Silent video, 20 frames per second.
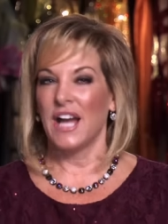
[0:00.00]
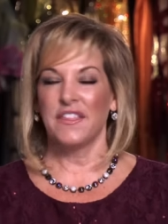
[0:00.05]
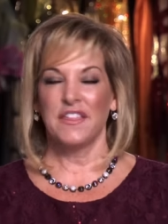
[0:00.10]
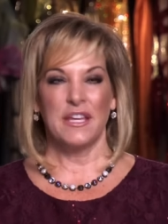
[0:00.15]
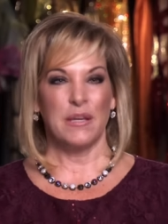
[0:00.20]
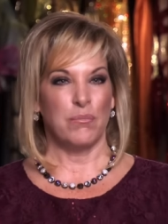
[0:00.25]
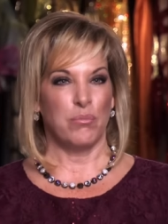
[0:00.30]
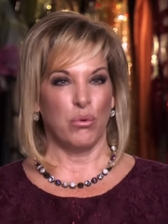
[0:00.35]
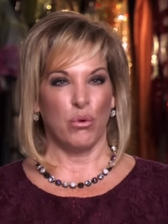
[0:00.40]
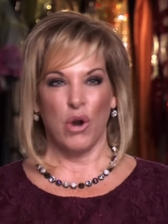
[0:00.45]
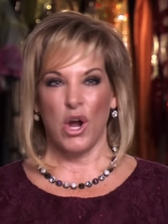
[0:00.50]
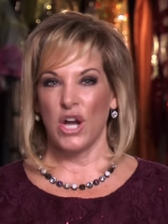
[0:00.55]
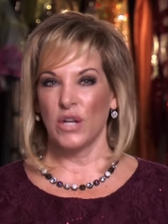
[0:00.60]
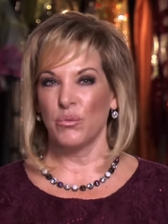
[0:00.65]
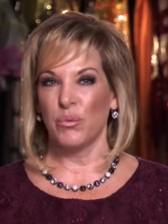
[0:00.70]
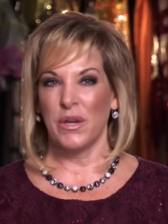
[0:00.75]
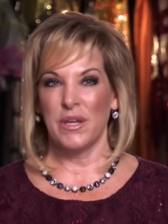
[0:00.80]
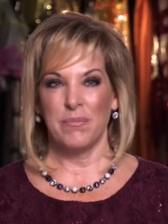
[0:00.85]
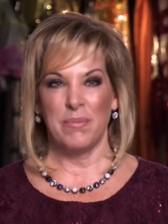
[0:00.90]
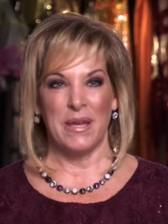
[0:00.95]
I think
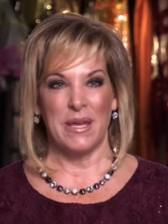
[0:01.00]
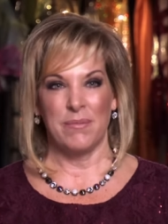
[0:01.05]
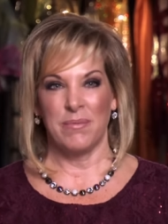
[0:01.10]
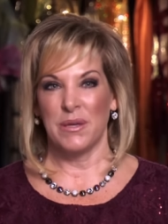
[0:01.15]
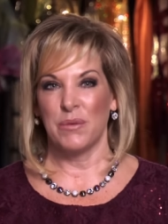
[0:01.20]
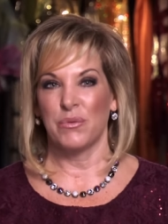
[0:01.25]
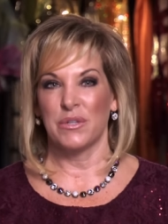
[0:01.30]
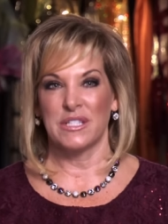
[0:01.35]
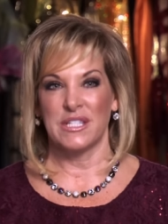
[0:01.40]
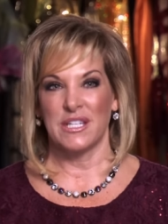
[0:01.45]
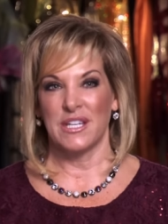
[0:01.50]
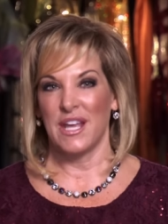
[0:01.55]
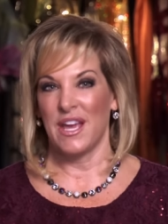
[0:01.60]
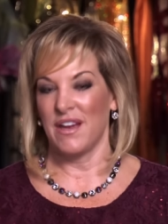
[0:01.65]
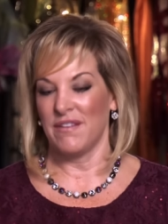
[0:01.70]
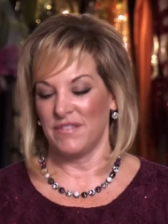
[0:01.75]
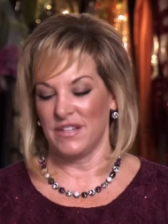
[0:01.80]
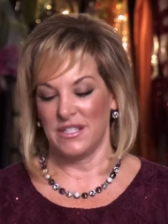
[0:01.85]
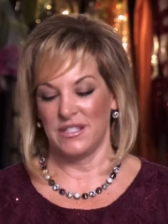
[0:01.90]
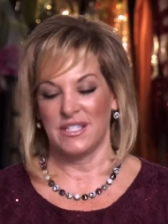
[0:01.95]
Broadway Baby was in
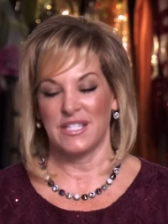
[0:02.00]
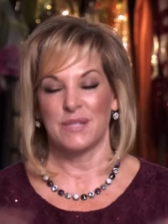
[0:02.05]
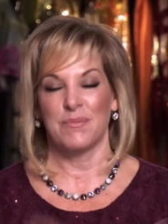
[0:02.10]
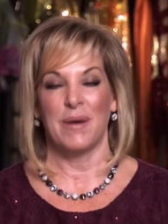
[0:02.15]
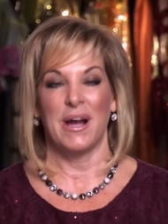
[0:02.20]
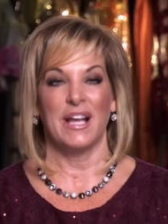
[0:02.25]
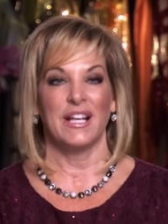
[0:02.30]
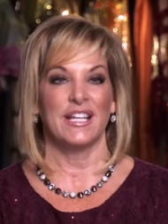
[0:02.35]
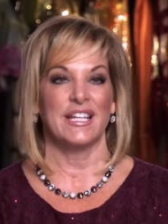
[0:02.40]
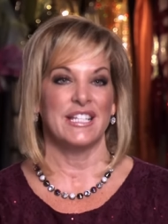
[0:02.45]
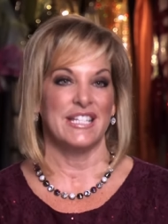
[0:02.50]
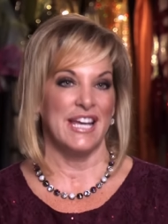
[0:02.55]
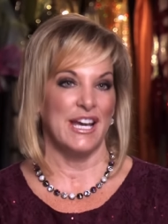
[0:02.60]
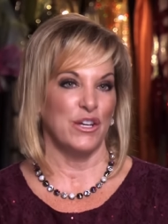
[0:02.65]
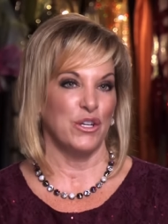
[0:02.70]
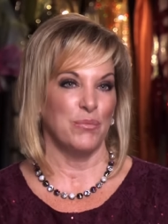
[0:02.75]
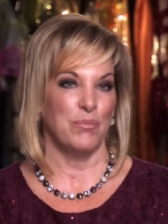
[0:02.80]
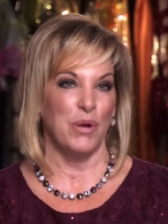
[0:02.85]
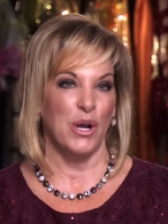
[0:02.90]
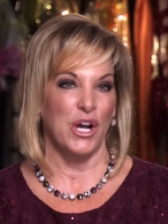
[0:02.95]
heaven, smiling
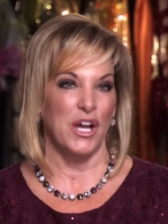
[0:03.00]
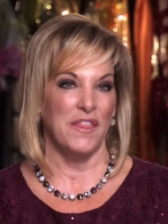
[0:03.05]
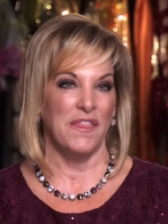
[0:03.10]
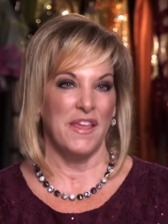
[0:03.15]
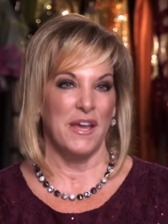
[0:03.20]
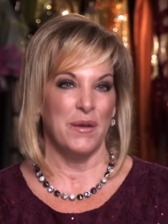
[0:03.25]
down upon